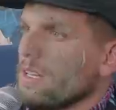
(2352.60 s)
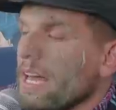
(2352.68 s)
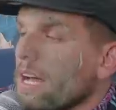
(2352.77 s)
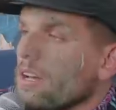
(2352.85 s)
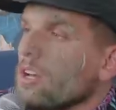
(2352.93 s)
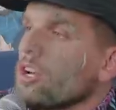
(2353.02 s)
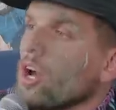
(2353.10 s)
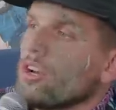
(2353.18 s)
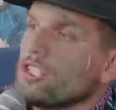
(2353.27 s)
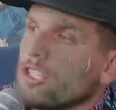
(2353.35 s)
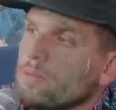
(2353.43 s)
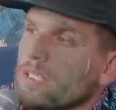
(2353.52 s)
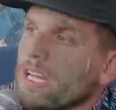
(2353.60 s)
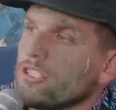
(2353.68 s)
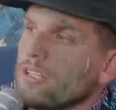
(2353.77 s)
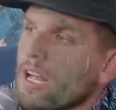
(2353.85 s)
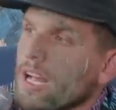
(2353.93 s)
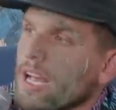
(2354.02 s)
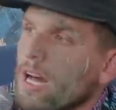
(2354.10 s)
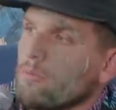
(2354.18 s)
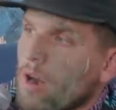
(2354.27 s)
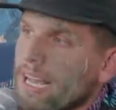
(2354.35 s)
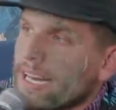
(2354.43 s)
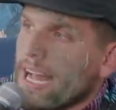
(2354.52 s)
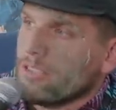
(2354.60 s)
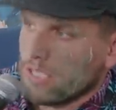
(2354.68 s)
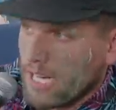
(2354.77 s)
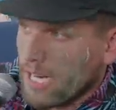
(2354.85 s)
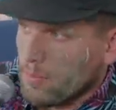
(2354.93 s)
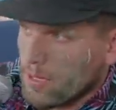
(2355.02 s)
yeah, go to shipstation.com right now. Sign